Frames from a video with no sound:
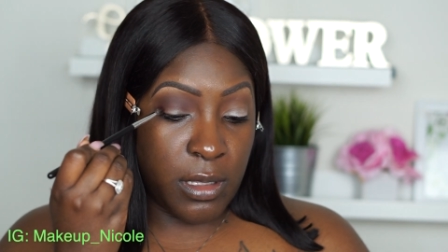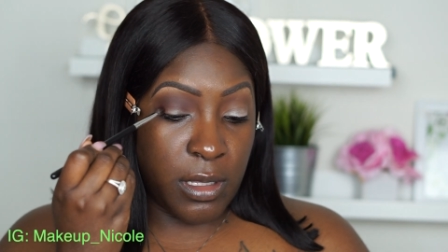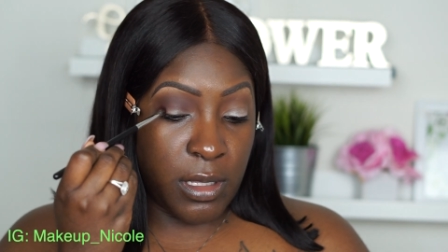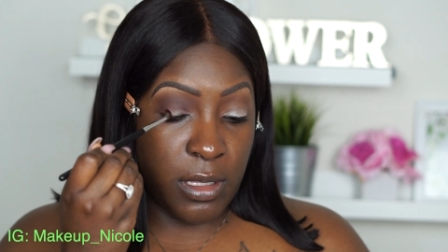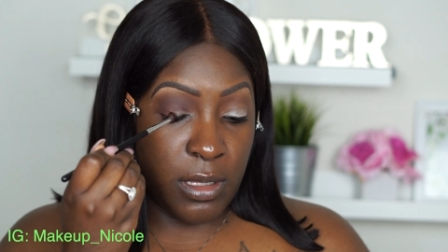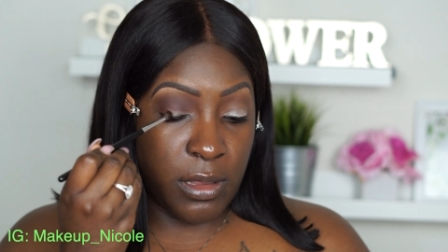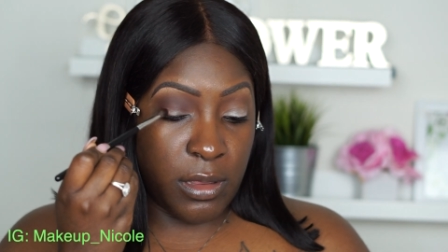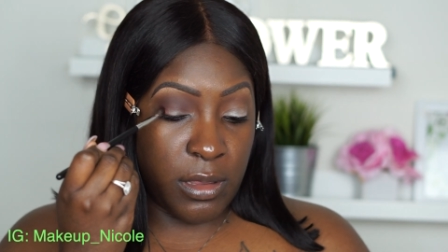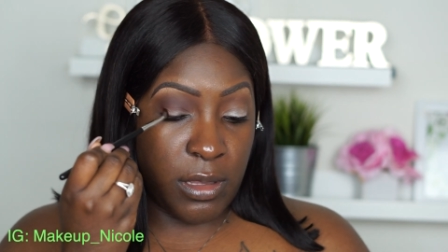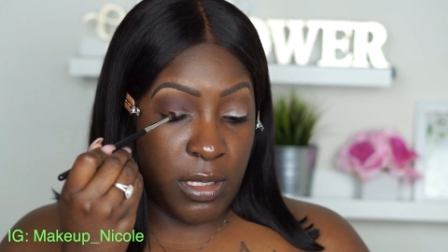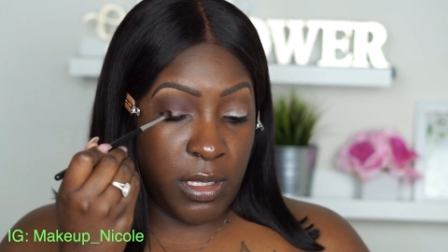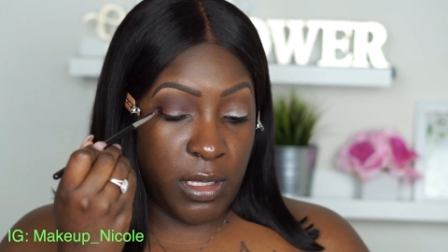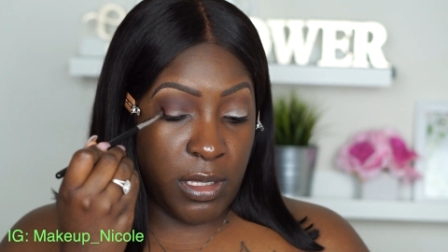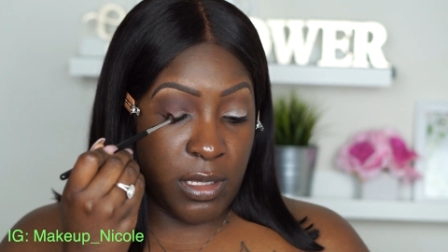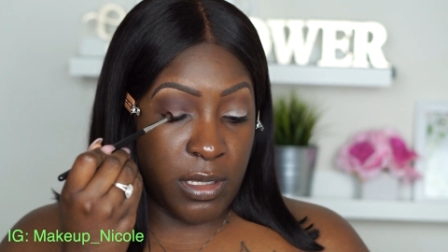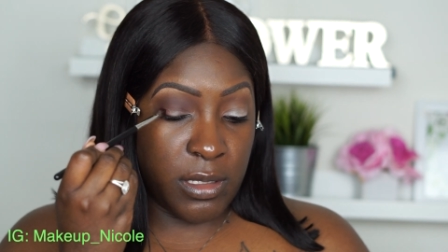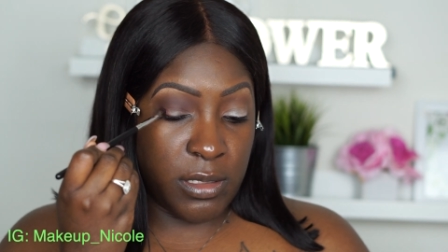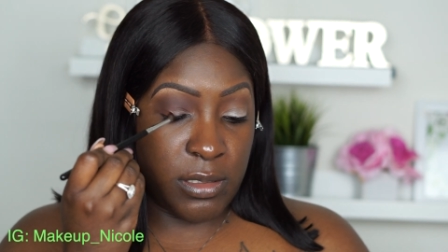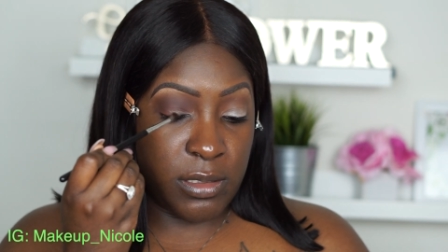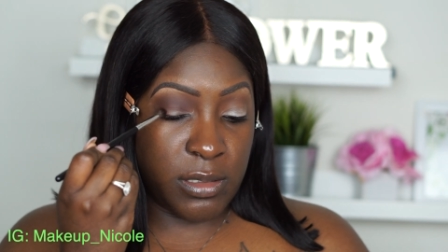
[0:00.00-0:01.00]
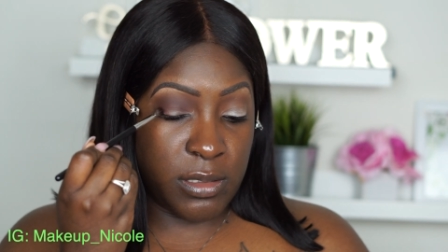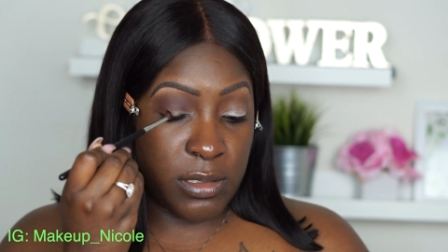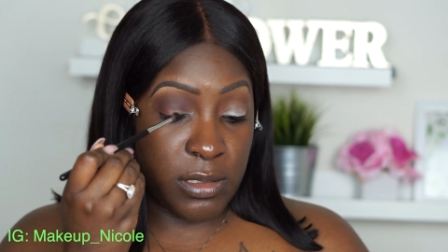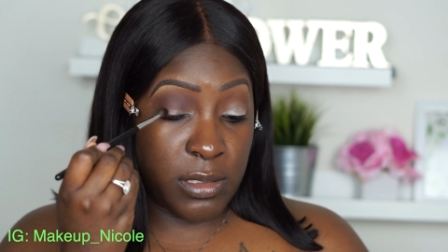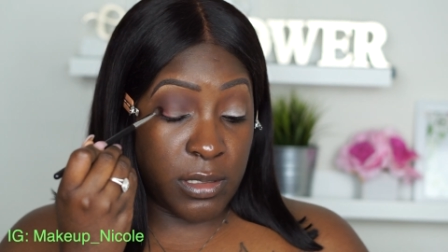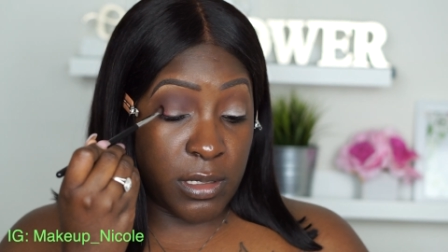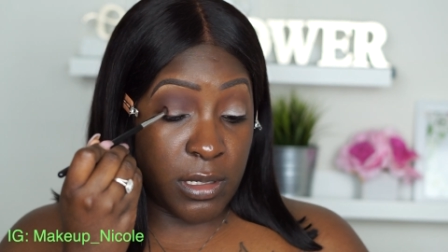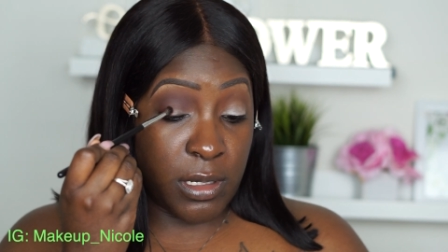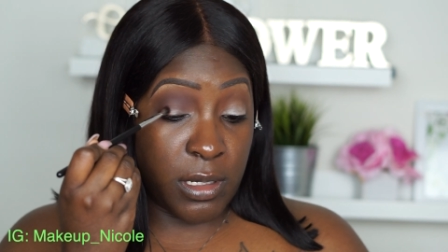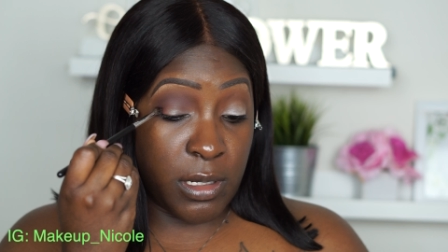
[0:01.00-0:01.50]
And
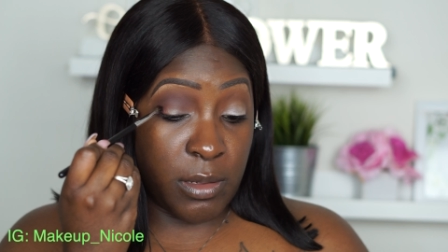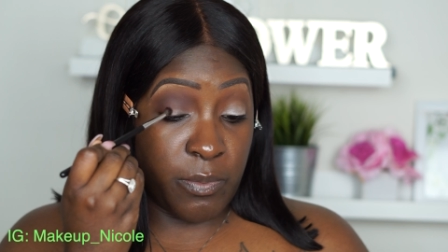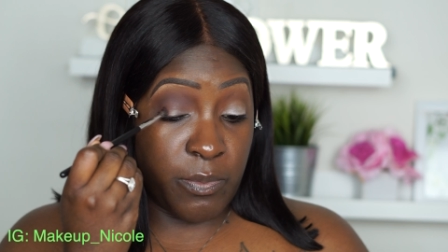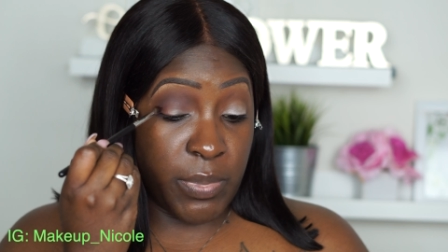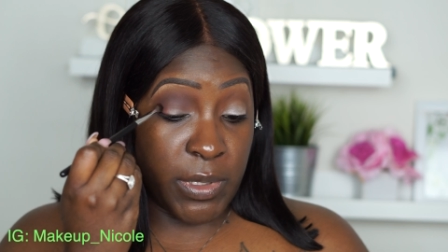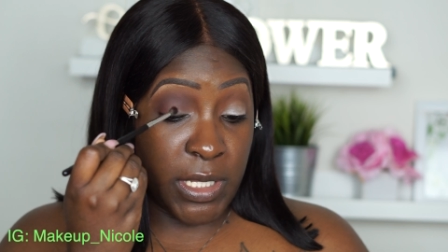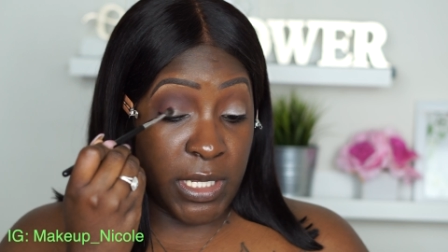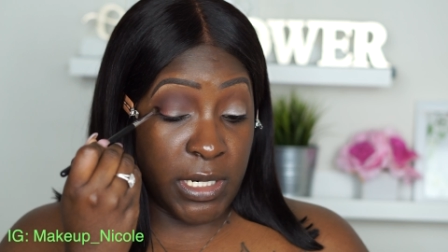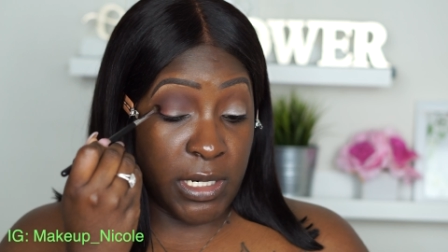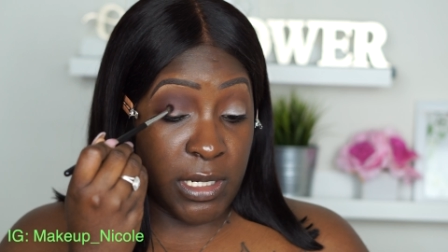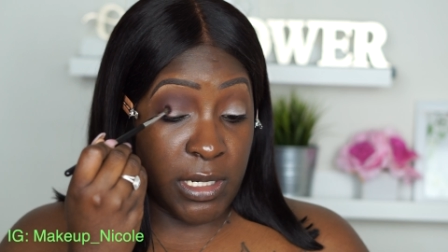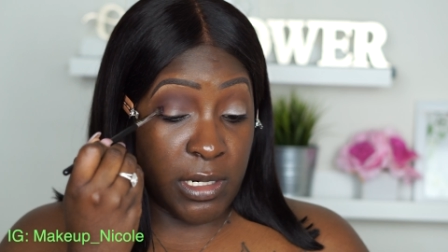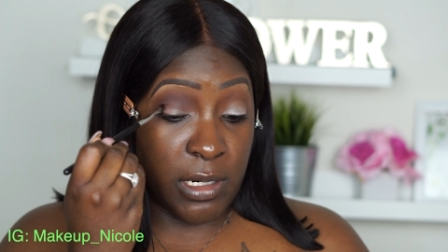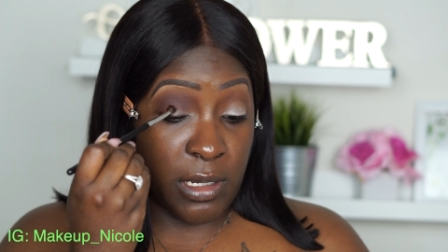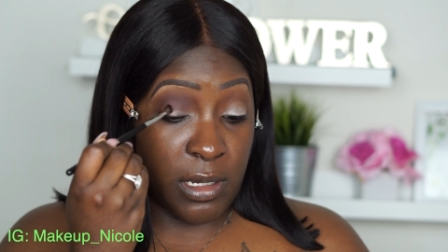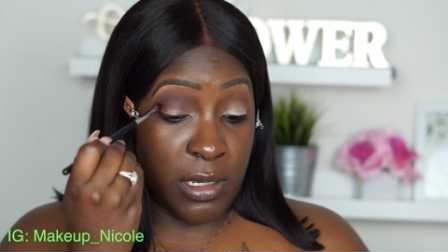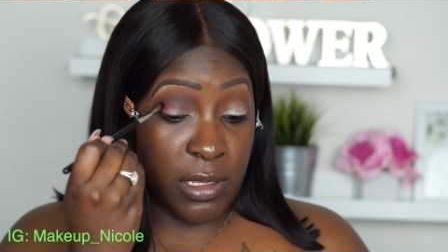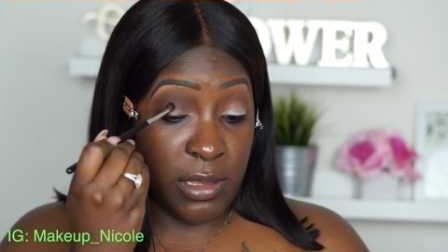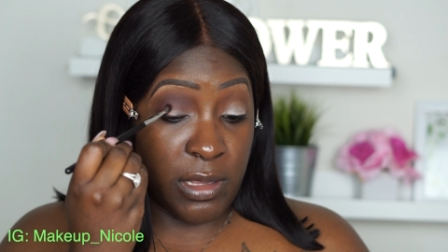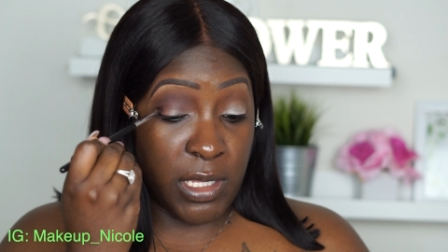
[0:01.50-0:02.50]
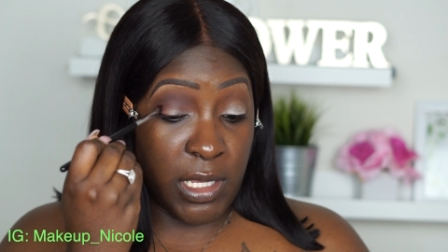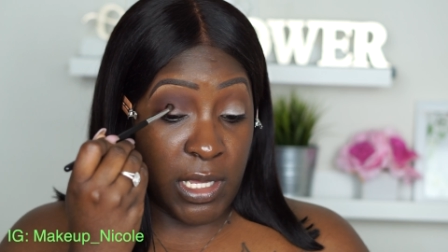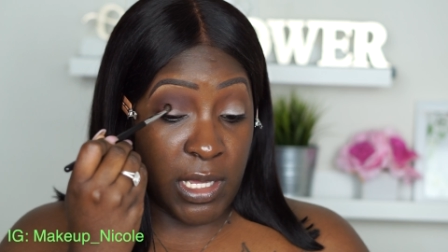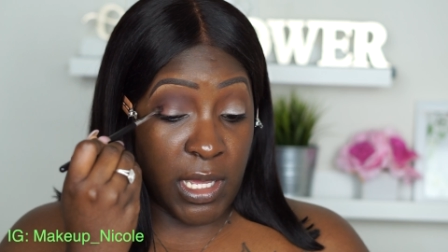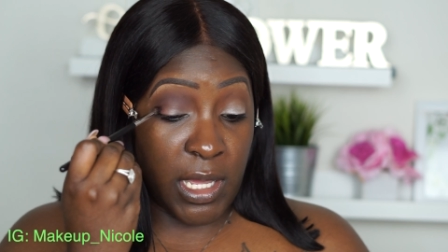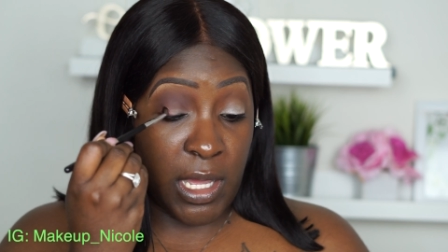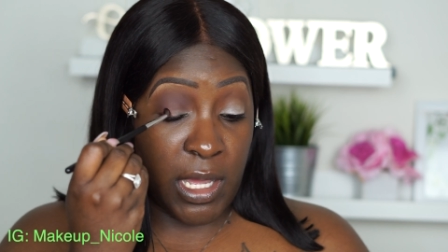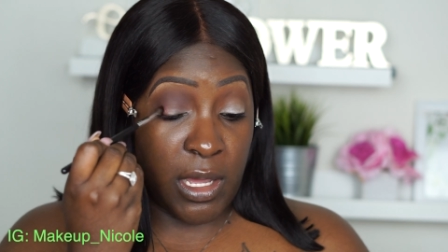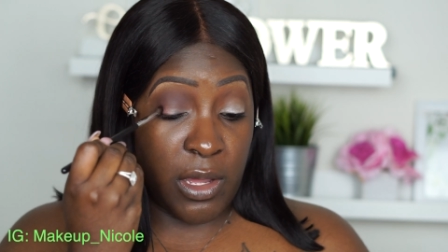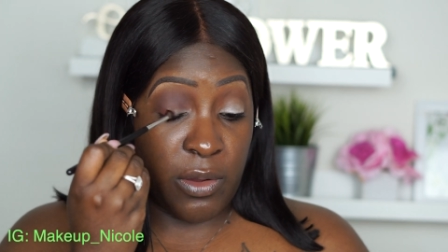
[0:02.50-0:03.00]
this, I'm blending on
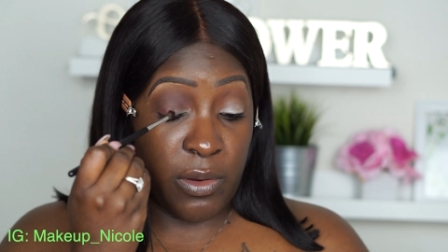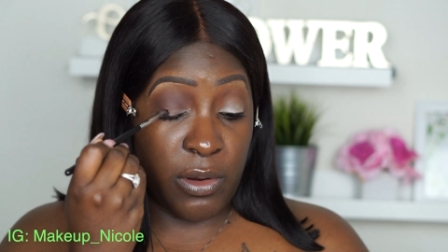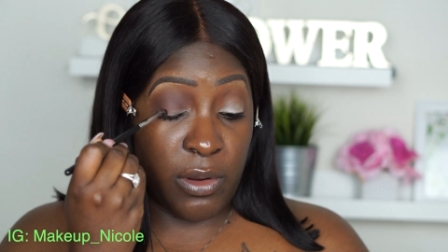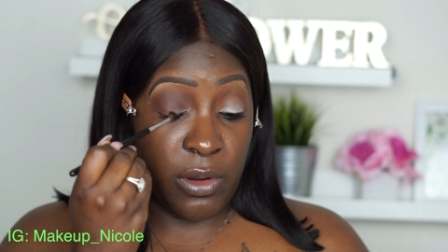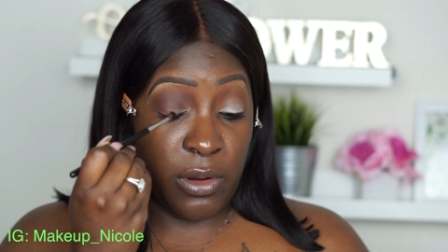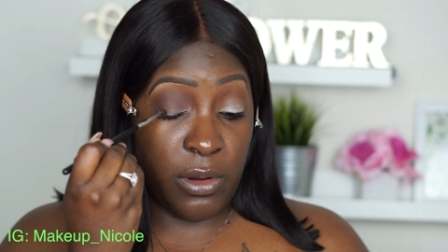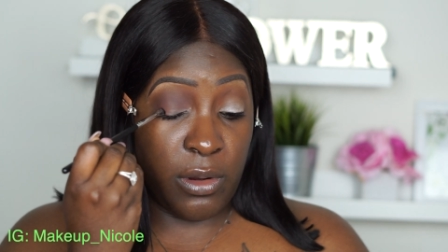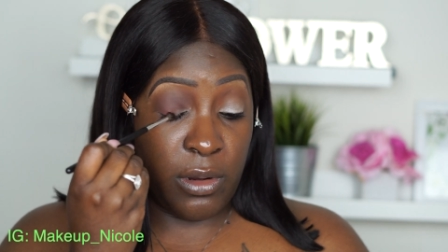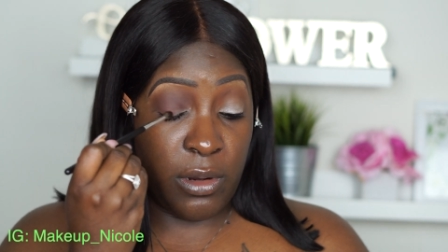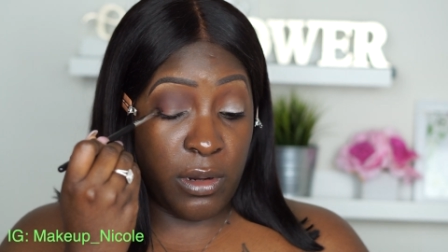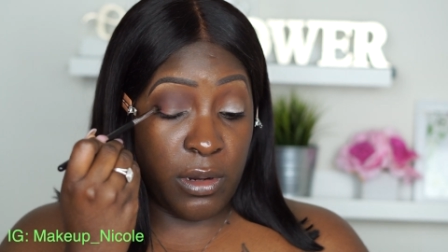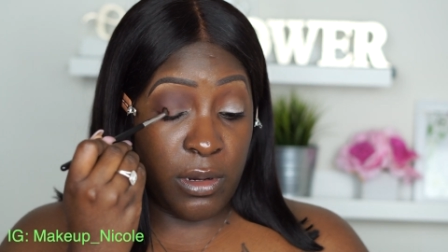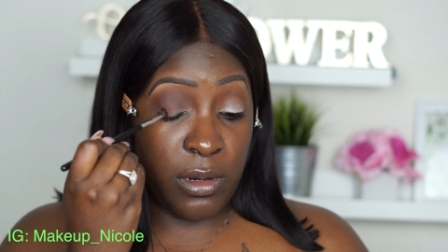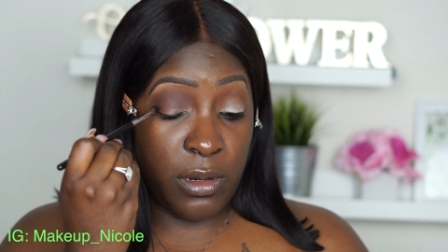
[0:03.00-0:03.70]
the outer,